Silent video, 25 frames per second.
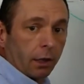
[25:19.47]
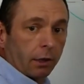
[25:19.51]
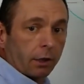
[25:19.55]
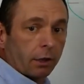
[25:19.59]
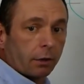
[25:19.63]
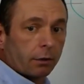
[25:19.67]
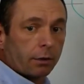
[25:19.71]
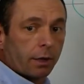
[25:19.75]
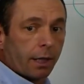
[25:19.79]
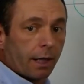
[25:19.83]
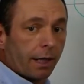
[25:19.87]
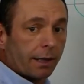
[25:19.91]

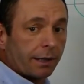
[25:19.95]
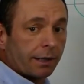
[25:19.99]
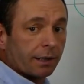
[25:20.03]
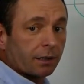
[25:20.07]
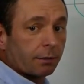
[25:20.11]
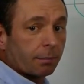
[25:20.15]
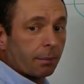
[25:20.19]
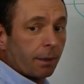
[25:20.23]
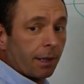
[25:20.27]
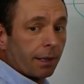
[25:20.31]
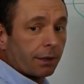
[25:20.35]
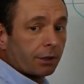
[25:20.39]

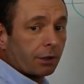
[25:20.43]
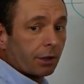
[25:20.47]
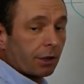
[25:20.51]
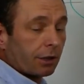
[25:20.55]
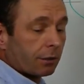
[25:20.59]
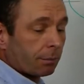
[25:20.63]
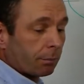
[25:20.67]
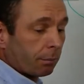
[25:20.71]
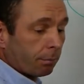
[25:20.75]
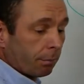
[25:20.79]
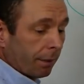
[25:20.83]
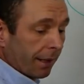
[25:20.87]
Cutaneous branch
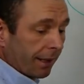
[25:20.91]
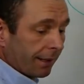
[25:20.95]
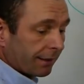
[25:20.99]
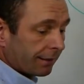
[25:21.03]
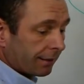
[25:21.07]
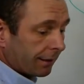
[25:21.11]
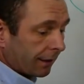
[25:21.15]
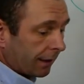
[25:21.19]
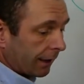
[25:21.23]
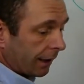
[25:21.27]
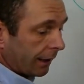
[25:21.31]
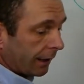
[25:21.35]
is
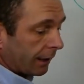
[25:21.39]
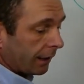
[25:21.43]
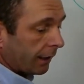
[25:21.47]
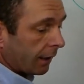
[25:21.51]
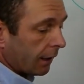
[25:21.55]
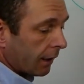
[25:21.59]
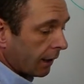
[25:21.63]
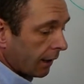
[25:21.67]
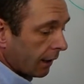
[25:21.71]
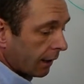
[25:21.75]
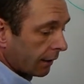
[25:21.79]
basically